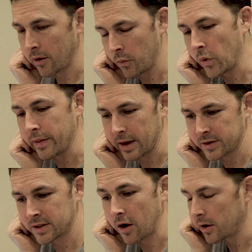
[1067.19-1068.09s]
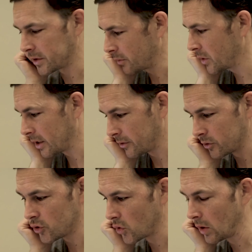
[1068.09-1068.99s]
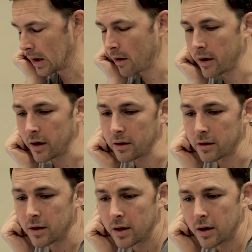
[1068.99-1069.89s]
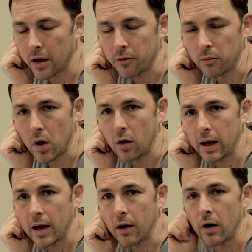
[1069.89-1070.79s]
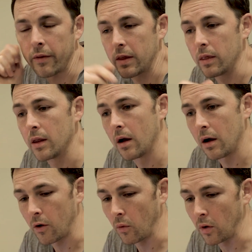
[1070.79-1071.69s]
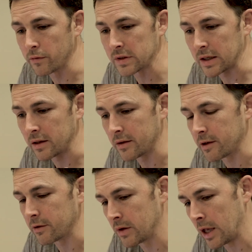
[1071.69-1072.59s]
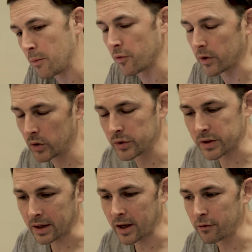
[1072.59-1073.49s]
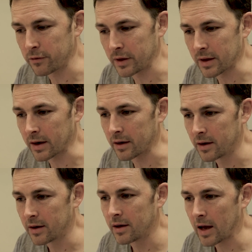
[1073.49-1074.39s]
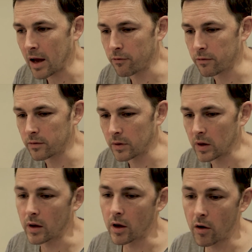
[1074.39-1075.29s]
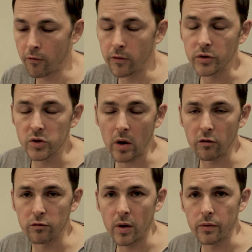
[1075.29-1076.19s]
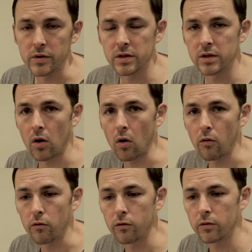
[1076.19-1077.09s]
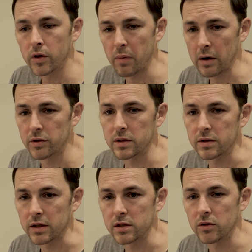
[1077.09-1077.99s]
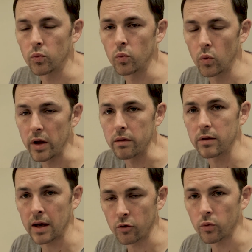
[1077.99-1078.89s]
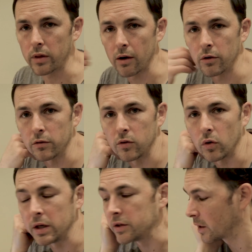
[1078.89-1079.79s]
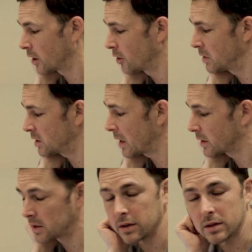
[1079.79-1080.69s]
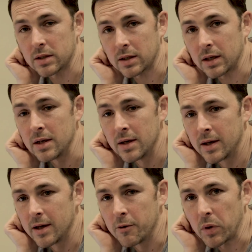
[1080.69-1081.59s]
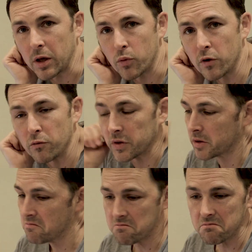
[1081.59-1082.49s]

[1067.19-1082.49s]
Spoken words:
When that starts, I'm going to draw a line and mark out, and then I will obviously then keep on recording and hopefully then have a full 12 months of comparison data with and without underfloor heating, and I'm expecting to see big improvements.